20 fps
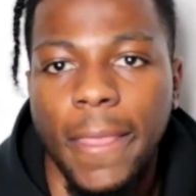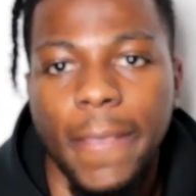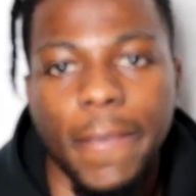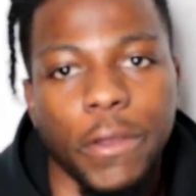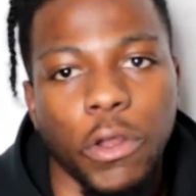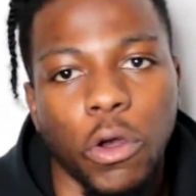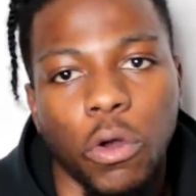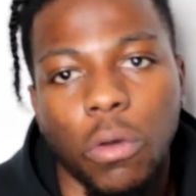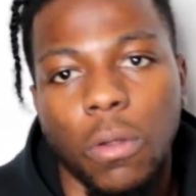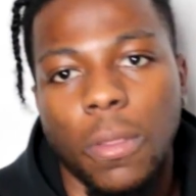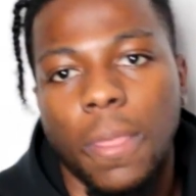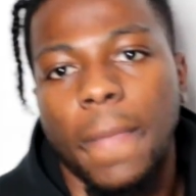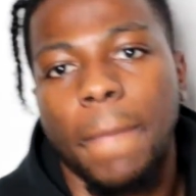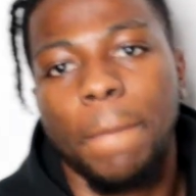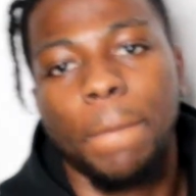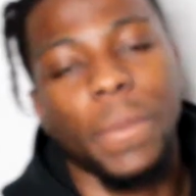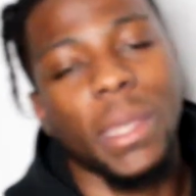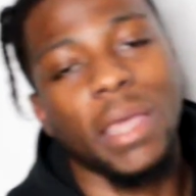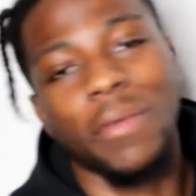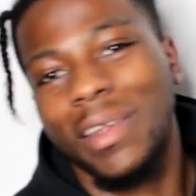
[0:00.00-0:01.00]
you know,
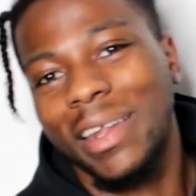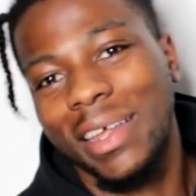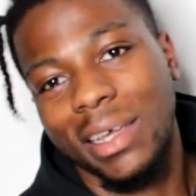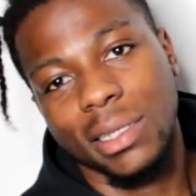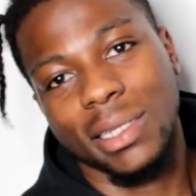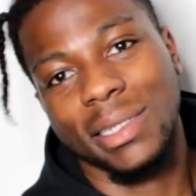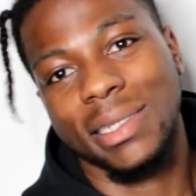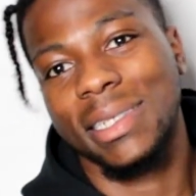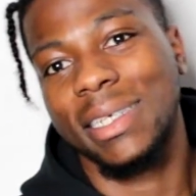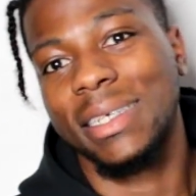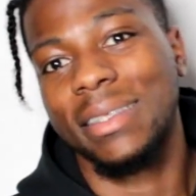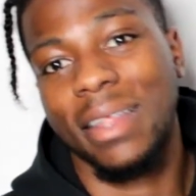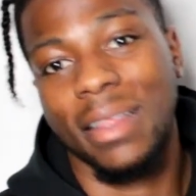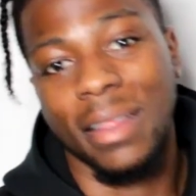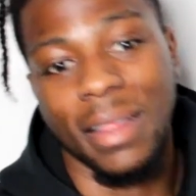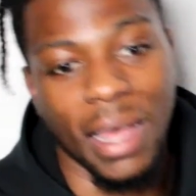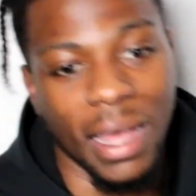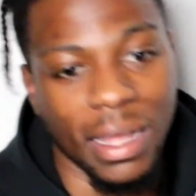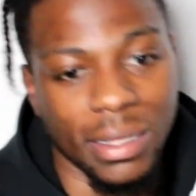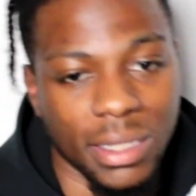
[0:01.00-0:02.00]
even exceed
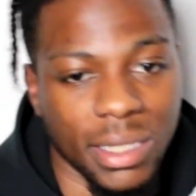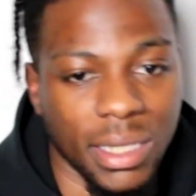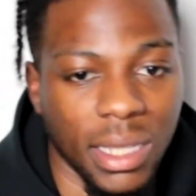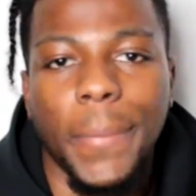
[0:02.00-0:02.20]
that.